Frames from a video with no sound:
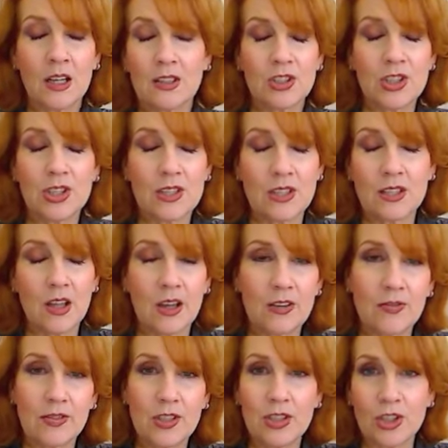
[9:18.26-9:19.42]
just in
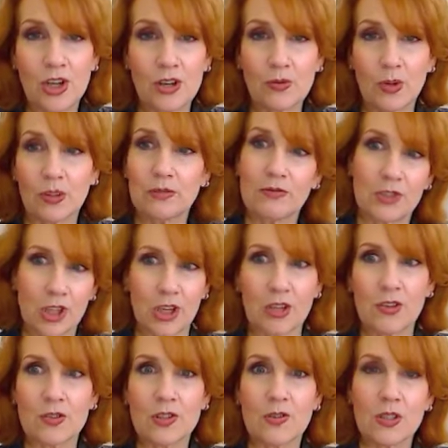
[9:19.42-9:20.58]
life in general, check
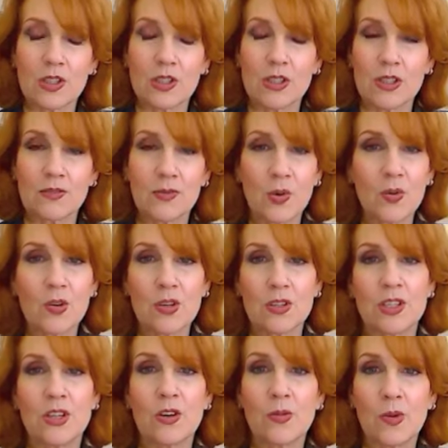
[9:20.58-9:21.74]
your sources, of course.
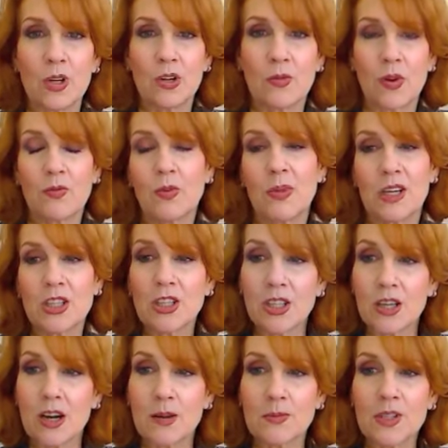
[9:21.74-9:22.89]
Know where your information
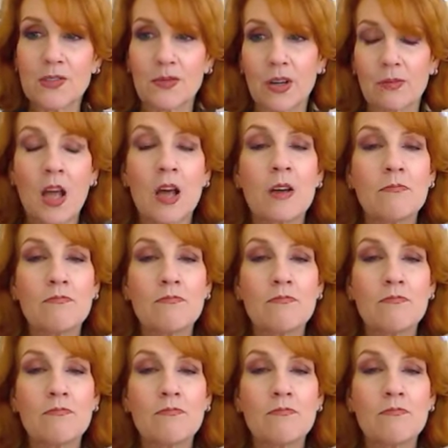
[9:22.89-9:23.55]
comes from.